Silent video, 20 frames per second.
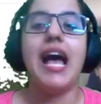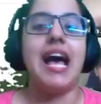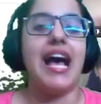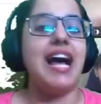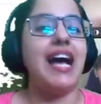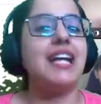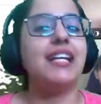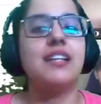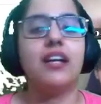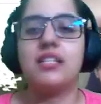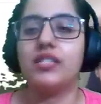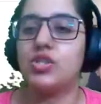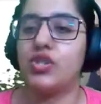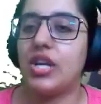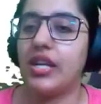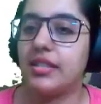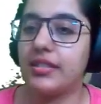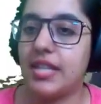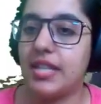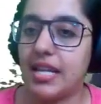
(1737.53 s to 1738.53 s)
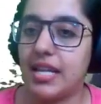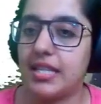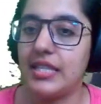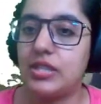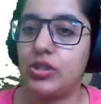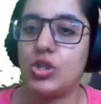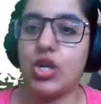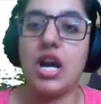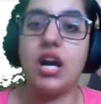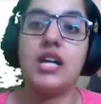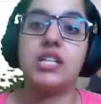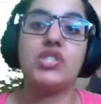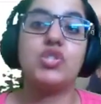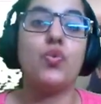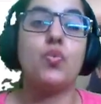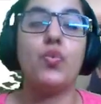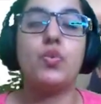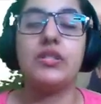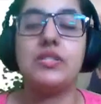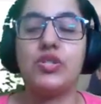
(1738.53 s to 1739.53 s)
and our tele-chart,
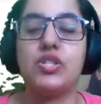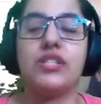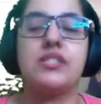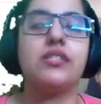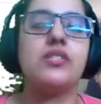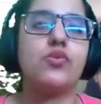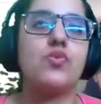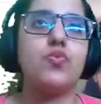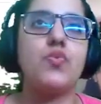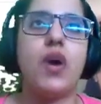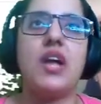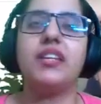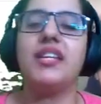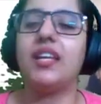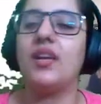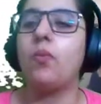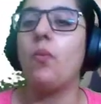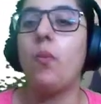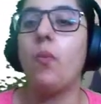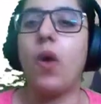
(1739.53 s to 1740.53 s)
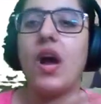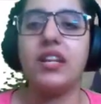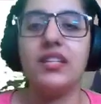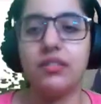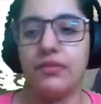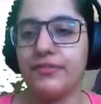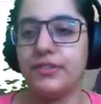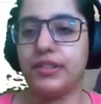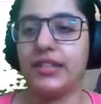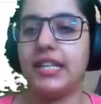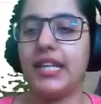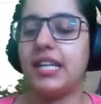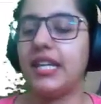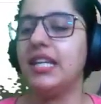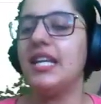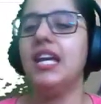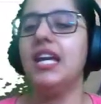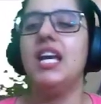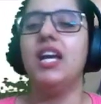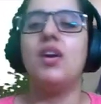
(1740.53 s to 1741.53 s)
which is running wonderfully
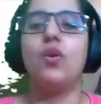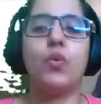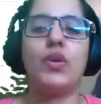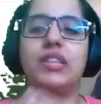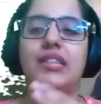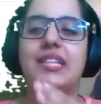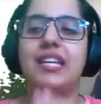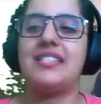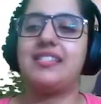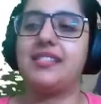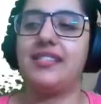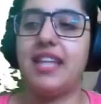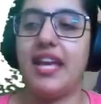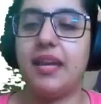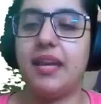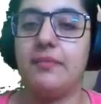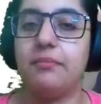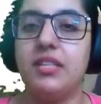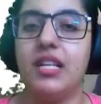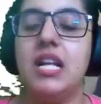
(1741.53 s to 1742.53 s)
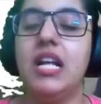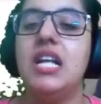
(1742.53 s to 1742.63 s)
with this name.